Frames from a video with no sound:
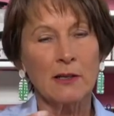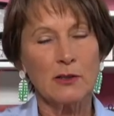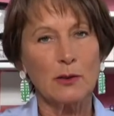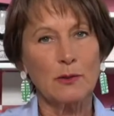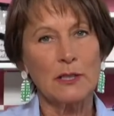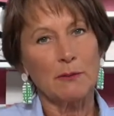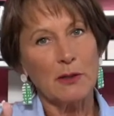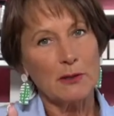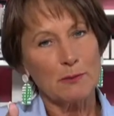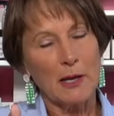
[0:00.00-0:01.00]
So tip
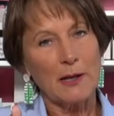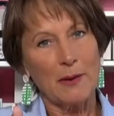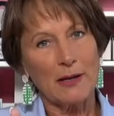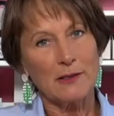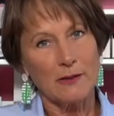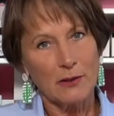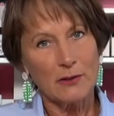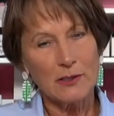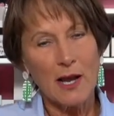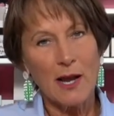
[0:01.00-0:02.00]
those buddy bags on their
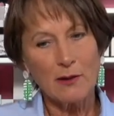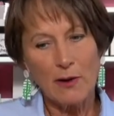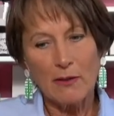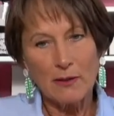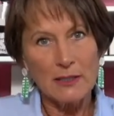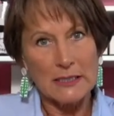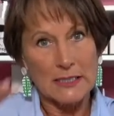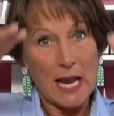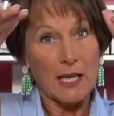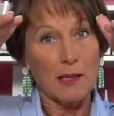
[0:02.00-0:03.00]
side rather than
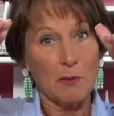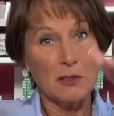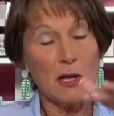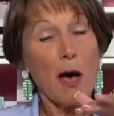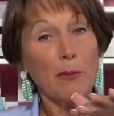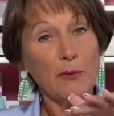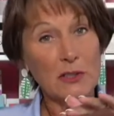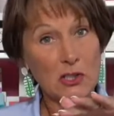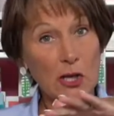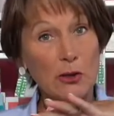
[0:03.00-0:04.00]
stacking them on top of
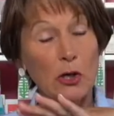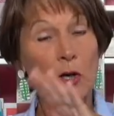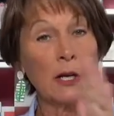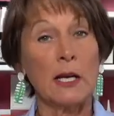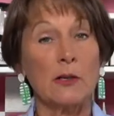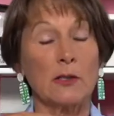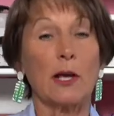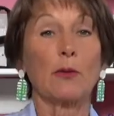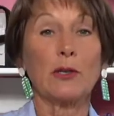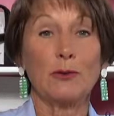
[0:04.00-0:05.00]
each other so
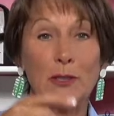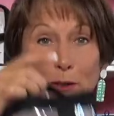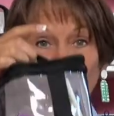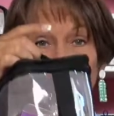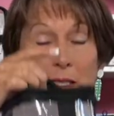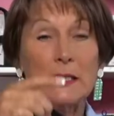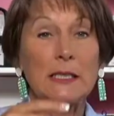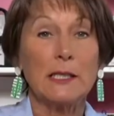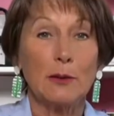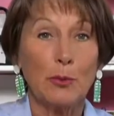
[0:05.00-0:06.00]
that when you need one, it's
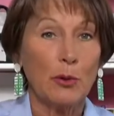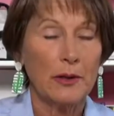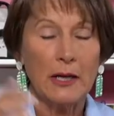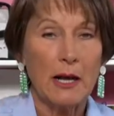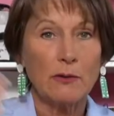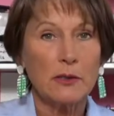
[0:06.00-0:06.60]
easy to pull in and out,